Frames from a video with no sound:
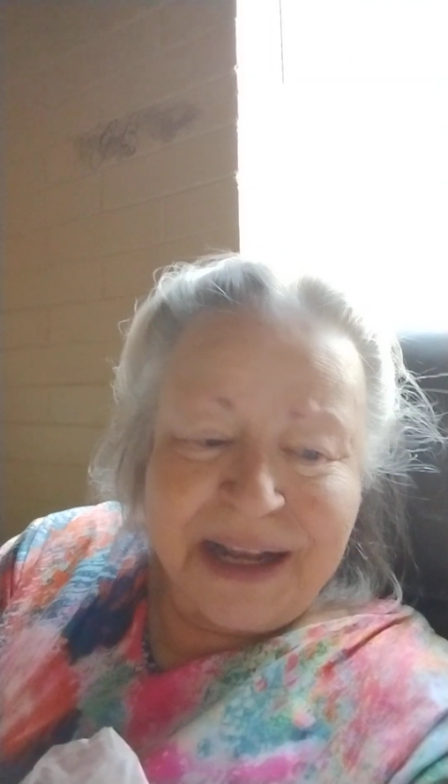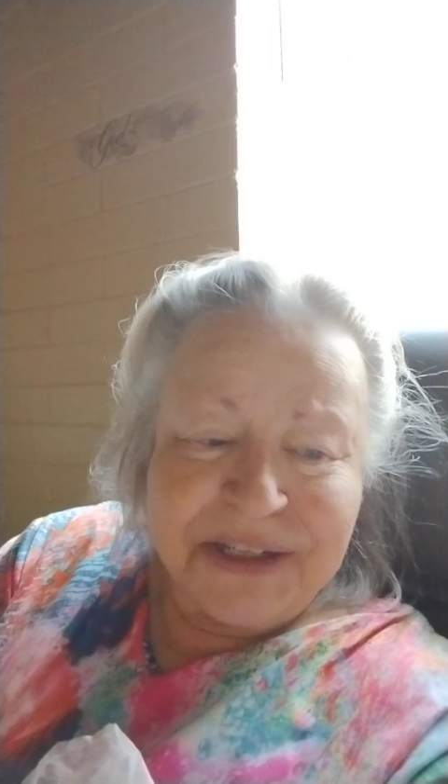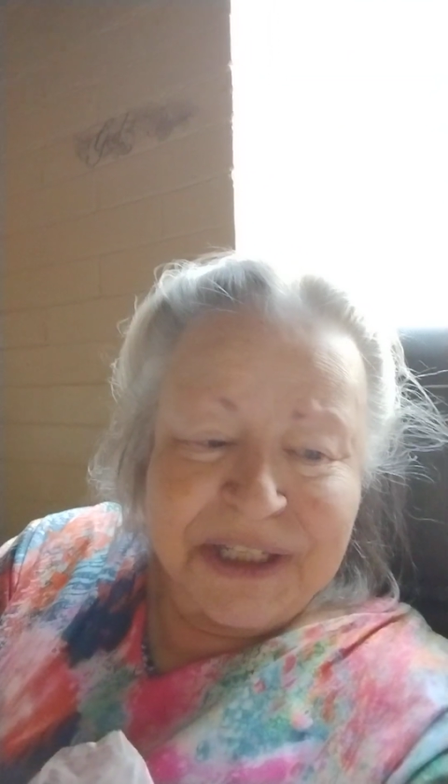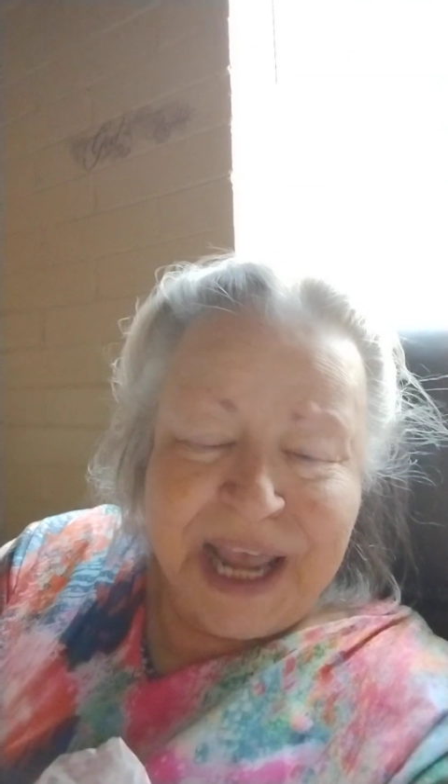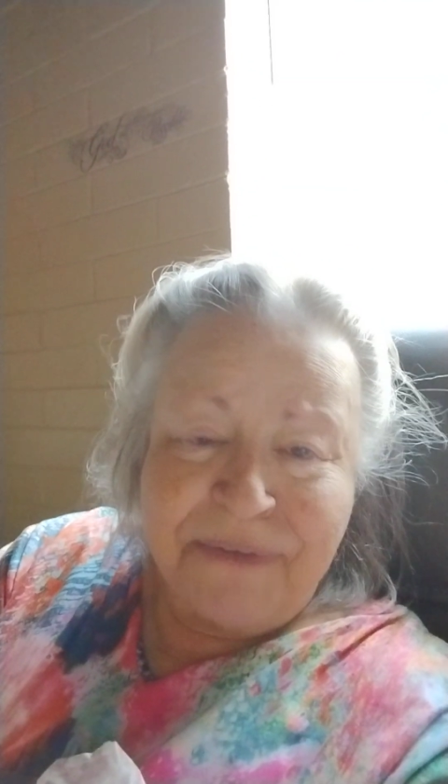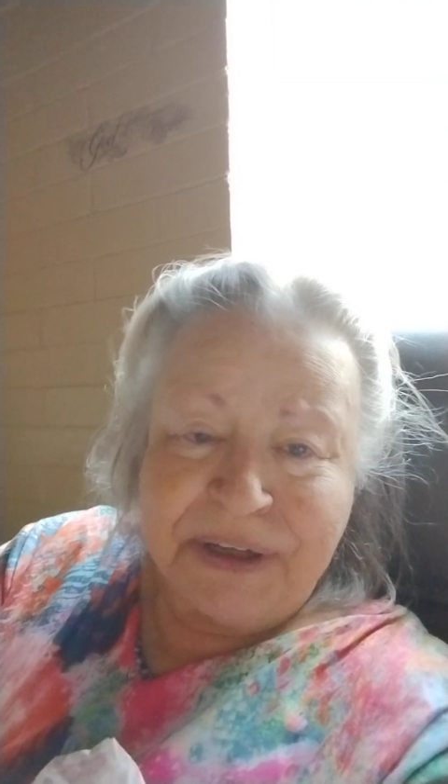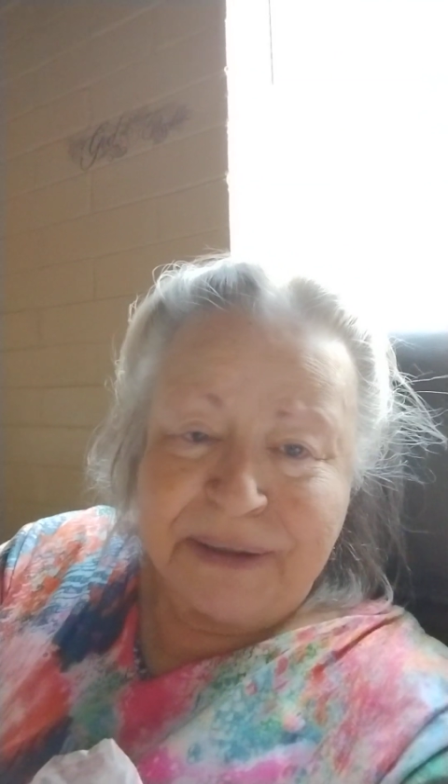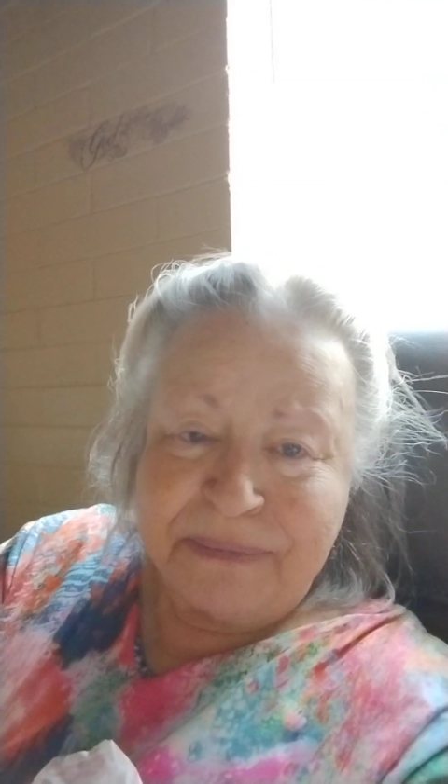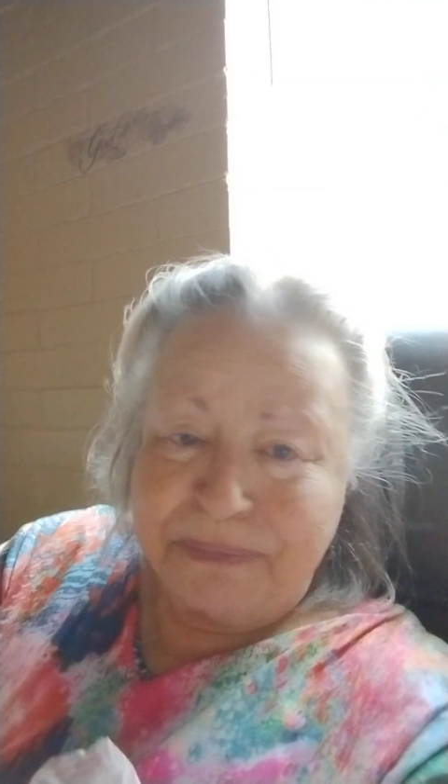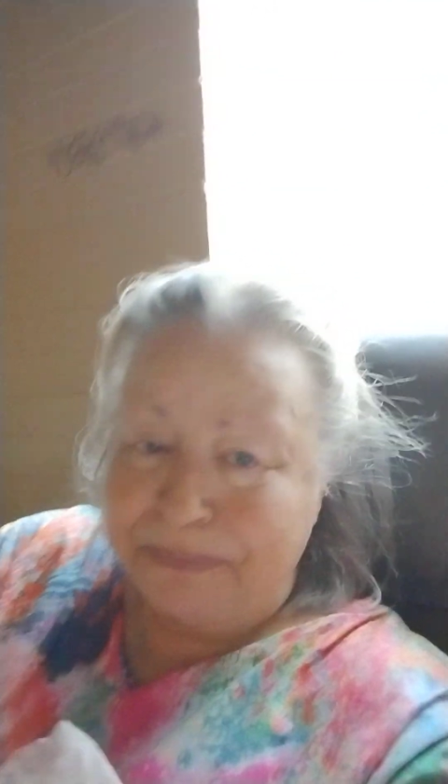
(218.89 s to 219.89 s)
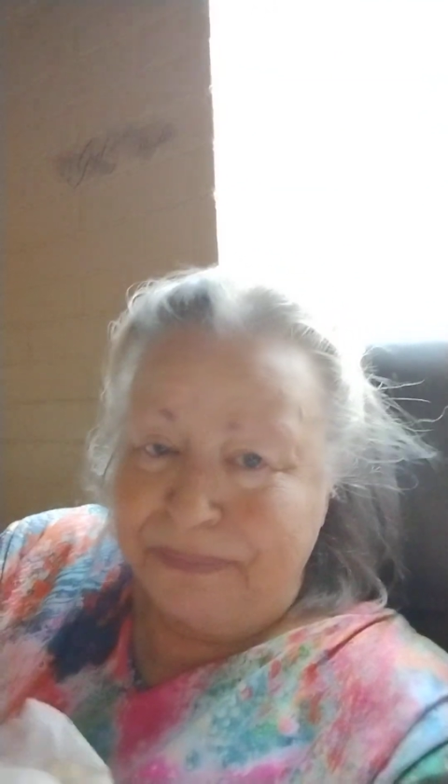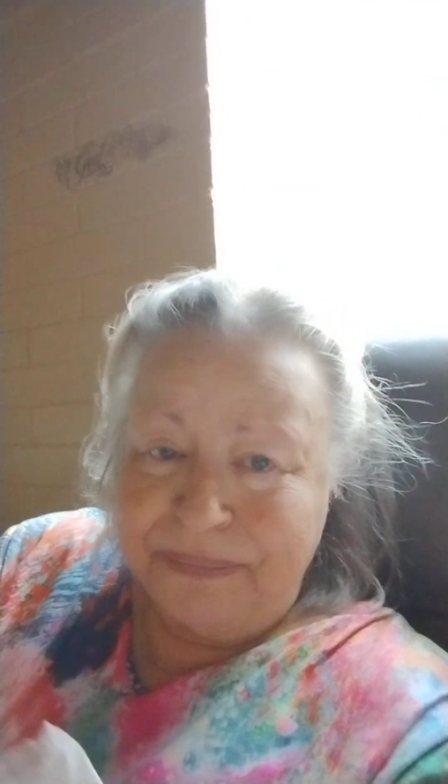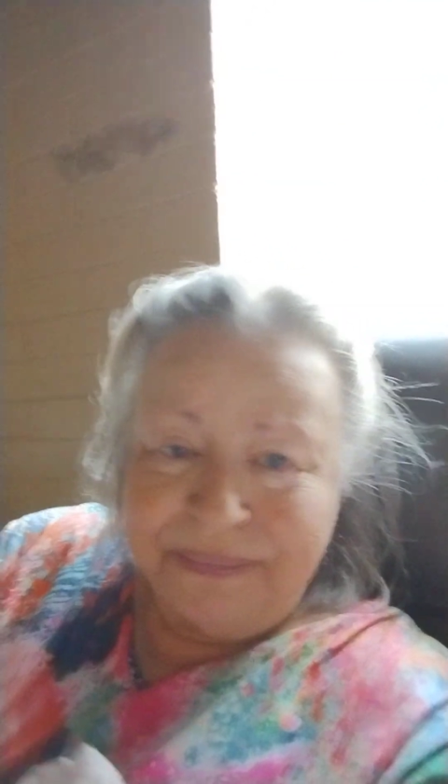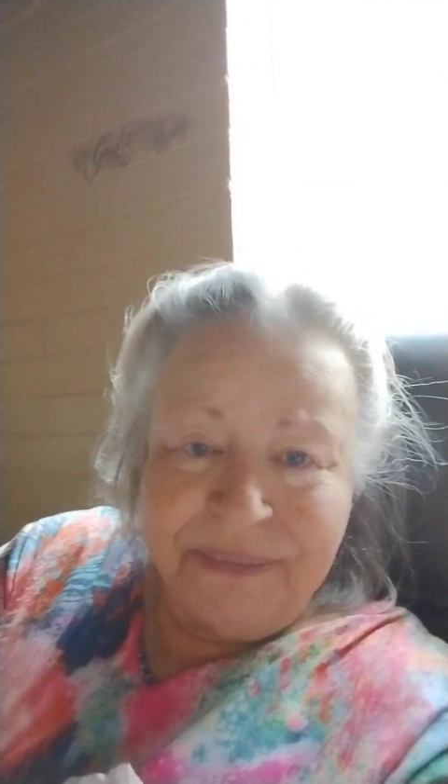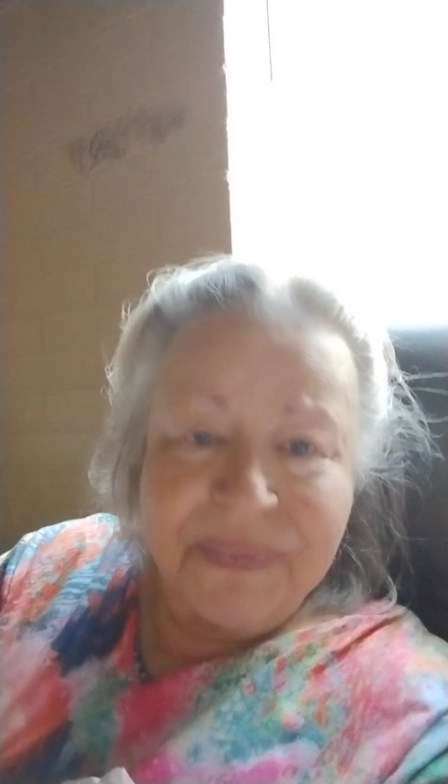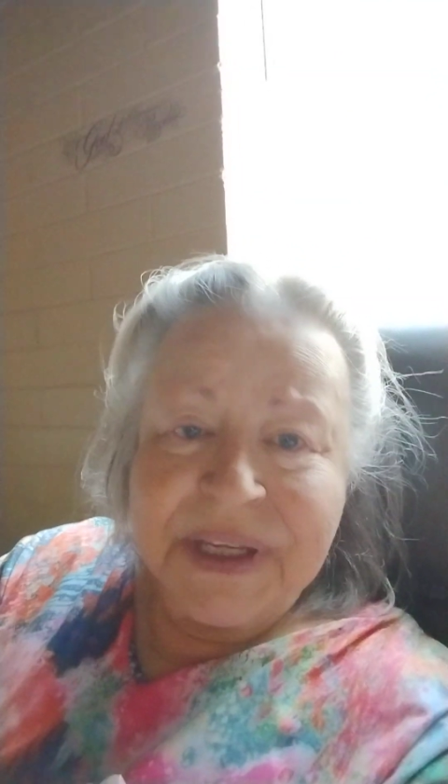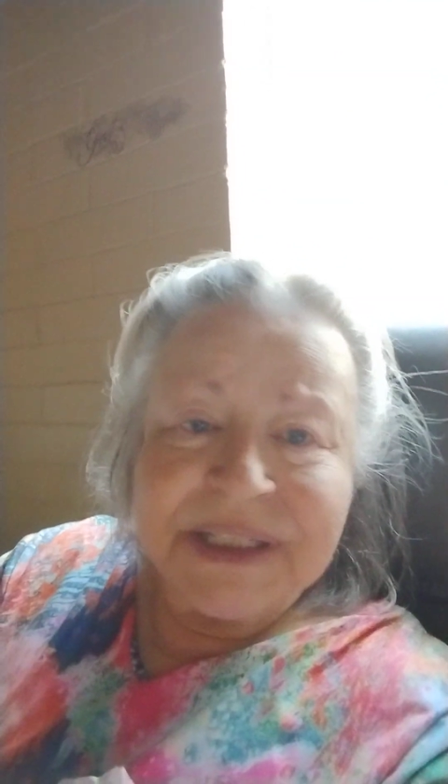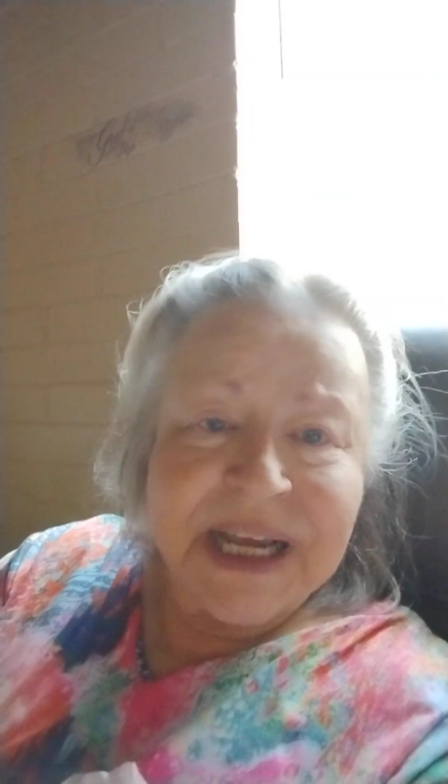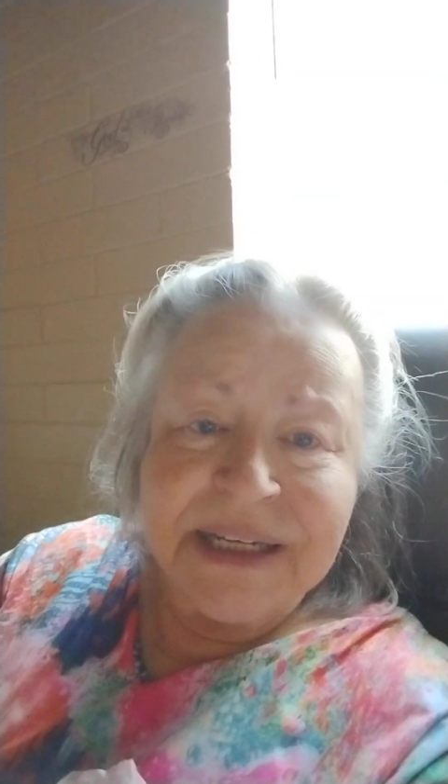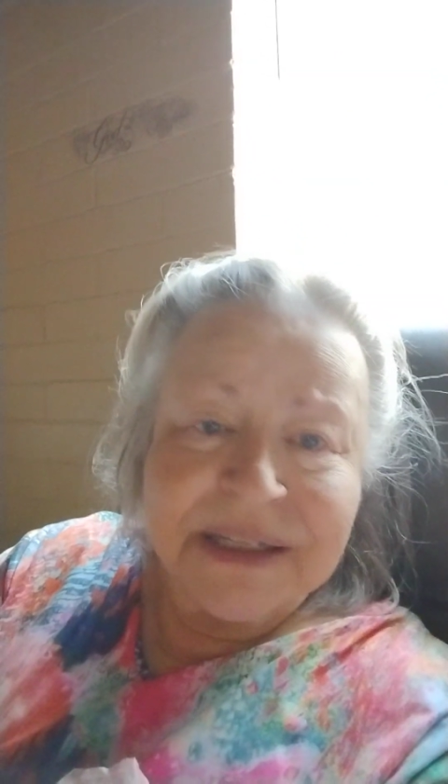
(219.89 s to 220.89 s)
just have to
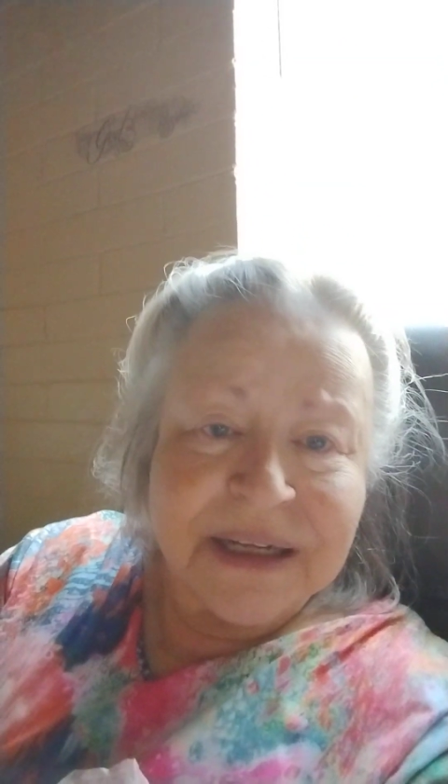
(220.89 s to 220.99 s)
touch